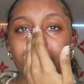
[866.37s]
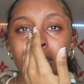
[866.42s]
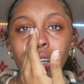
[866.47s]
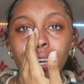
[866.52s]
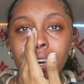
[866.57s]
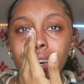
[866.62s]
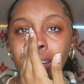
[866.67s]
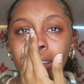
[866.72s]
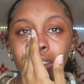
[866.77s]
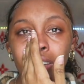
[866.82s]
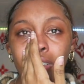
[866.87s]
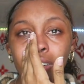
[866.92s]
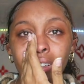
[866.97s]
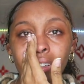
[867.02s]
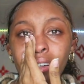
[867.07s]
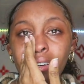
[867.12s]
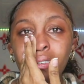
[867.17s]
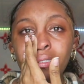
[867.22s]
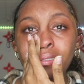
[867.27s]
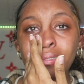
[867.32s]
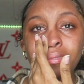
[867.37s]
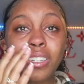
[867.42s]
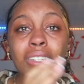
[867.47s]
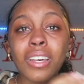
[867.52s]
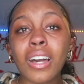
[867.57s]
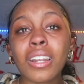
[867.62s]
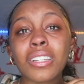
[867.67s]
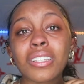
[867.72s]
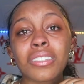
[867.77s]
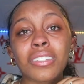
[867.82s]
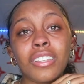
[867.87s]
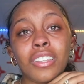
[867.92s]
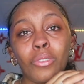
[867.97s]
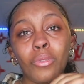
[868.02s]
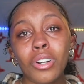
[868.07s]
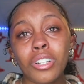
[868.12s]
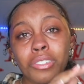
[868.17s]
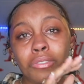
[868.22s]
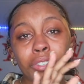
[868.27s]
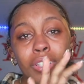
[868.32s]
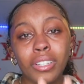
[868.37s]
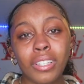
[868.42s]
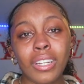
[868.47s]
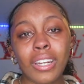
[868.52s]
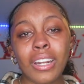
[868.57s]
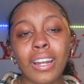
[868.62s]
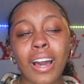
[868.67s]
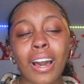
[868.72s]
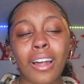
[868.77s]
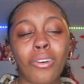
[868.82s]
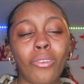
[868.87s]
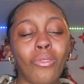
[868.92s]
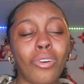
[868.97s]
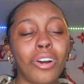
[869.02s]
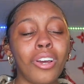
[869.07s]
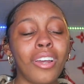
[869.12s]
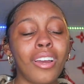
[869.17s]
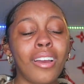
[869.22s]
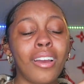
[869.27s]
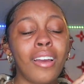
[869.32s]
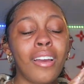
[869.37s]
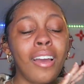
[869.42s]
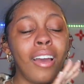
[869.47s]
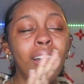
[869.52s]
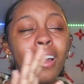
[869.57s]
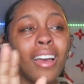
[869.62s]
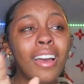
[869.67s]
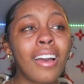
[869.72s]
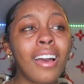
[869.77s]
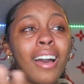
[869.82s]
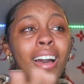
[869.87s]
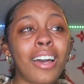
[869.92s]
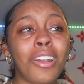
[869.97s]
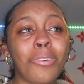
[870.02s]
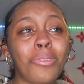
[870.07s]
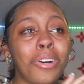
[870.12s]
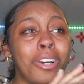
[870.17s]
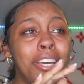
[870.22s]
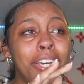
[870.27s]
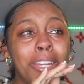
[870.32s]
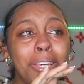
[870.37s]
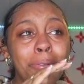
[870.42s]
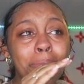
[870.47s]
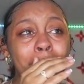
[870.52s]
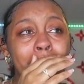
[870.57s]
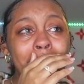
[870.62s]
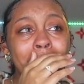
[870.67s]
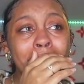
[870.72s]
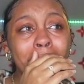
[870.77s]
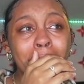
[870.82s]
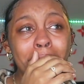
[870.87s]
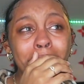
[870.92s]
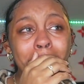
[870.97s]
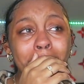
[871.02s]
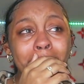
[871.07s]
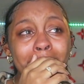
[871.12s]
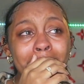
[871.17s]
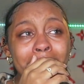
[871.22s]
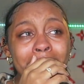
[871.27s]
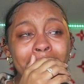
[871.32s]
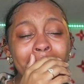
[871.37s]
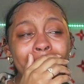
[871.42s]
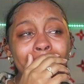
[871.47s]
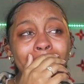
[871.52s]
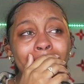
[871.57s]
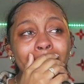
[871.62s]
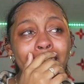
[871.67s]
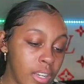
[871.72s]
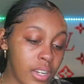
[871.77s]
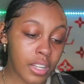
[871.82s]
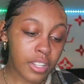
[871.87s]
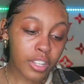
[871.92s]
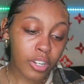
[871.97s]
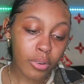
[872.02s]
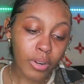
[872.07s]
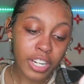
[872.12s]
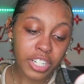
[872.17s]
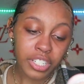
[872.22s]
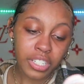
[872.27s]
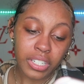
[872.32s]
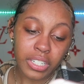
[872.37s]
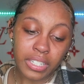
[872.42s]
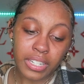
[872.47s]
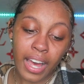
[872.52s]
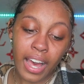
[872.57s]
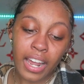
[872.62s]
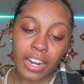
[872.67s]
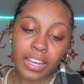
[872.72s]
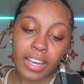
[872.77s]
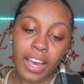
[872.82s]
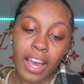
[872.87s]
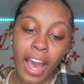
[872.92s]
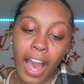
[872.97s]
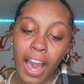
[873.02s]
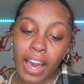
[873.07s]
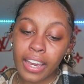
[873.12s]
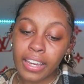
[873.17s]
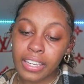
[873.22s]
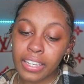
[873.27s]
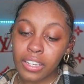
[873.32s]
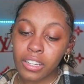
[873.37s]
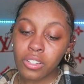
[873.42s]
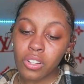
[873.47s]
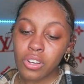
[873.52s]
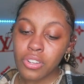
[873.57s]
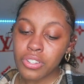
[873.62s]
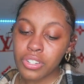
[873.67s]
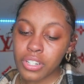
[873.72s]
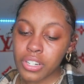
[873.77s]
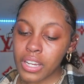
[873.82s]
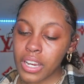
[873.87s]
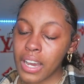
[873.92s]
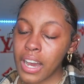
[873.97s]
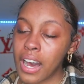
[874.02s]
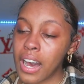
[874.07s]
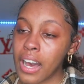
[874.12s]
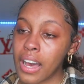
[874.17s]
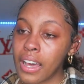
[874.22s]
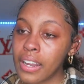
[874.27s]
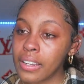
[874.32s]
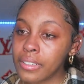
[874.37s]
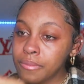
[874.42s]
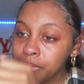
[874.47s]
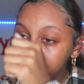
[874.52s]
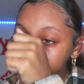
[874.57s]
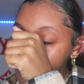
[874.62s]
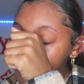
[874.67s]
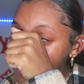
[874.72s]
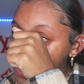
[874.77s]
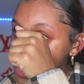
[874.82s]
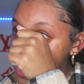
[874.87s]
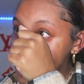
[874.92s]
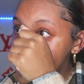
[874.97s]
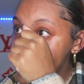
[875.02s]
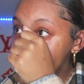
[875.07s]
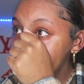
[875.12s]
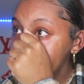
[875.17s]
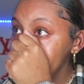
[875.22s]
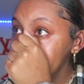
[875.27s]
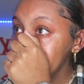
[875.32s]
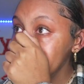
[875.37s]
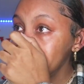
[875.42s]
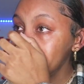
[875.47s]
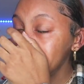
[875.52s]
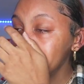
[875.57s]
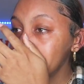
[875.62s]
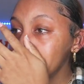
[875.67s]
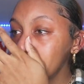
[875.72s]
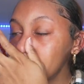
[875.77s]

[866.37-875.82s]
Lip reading: like you're alone. It's honestly the worst feeling, and I don't want anybody to feel like that. Another question is, how did I get closer to God? And